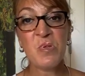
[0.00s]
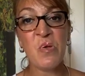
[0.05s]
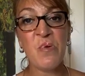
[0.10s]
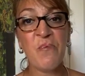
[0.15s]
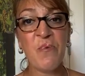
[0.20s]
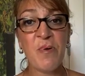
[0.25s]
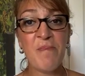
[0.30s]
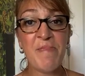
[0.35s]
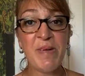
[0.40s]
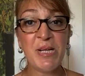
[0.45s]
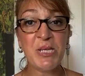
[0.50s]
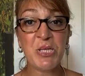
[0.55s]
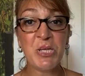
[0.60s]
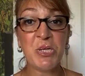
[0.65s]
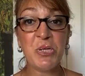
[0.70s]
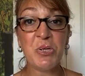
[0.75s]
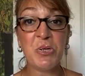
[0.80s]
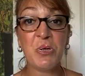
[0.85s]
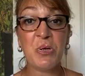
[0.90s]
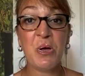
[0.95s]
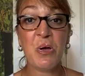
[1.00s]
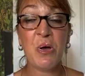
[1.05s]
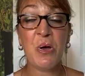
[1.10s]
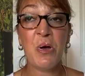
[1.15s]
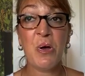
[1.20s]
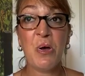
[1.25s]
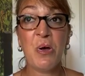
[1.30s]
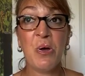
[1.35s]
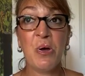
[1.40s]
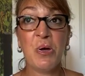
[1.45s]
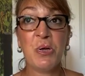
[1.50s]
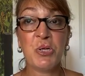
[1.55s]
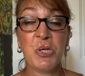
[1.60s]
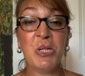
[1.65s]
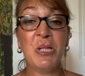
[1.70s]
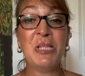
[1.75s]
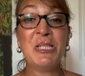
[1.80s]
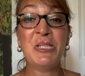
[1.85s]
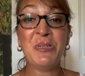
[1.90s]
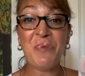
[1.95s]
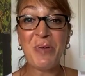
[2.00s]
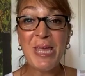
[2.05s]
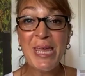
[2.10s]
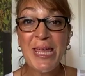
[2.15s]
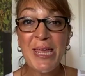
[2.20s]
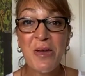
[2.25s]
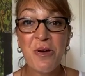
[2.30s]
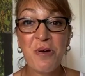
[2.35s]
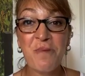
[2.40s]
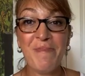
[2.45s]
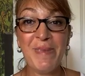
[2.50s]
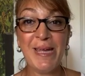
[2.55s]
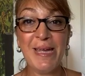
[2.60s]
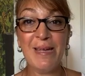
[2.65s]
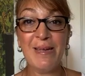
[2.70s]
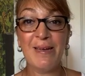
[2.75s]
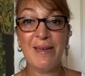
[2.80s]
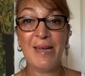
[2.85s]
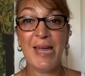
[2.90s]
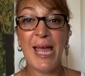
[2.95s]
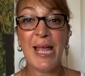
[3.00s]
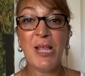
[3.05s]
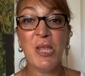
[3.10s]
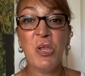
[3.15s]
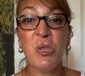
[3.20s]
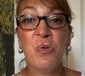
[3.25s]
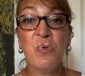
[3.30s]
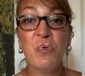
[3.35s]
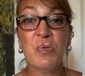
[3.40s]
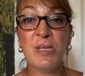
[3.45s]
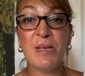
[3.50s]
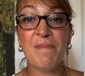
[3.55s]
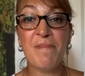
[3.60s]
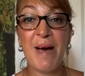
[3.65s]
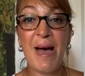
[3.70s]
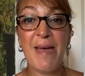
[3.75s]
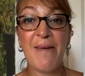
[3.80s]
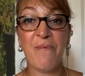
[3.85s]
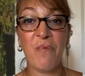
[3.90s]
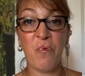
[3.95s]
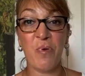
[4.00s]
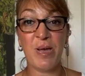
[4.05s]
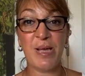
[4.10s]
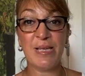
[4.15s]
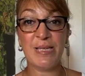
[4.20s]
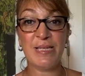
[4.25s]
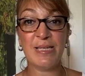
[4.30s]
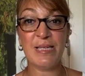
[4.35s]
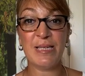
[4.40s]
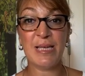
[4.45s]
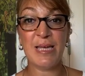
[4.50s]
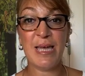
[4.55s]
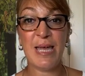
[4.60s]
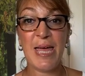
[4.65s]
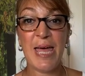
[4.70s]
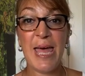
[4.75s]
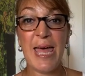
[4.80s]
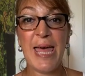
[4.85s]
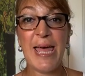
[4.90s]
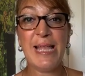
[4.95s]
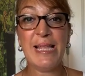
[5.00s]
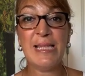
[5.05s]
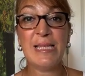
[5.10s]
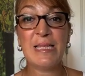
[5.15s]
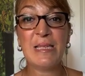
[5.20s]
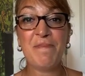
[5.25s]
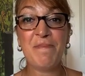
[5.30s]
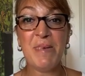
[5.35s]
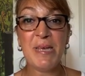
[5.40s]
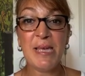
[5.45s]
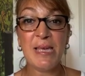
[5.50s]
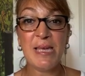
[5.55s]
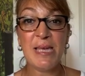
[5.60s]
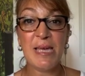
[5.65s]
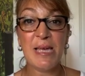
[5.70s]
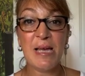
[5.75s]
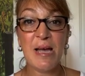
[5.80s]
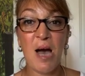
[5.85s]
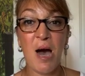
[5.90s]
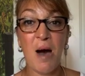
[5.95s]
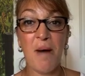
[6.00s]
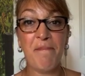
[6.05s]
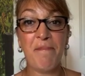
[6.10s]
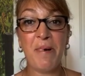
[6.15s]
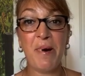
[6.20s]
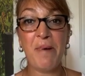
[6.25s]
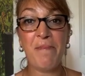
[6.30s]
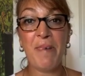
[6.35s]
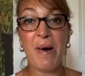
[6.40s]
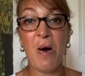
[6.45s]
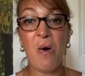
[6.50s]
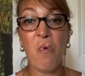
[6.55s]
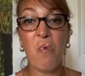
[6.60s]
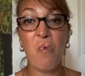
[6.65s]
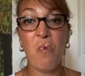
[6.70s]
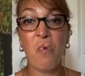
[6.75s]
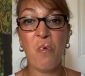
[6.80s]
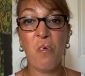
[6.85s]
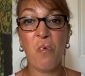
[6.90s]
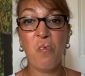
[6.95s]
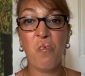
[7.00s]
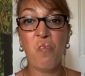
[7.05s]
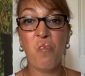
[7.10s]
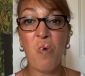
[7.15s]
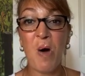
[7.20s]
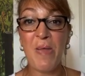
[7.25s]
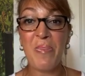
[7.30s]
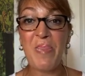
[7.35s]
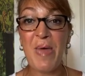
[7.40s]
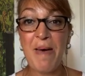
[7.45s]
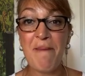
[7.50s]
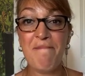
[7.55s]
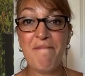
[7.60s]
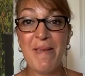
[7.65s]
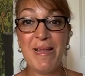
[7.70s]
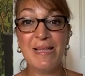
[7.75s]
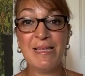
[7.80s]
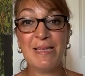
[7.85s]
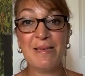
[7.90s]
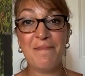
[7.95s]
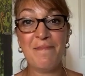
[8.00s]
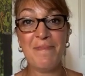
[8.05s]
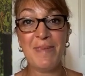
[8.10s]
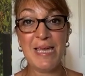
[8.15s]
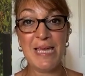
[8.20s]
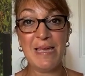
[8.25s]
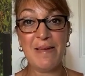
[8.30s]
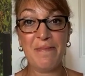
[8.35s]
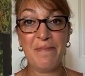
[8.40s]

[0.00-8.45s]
for me to, to, to hear me in using my voice in speaking up about what that meant to me.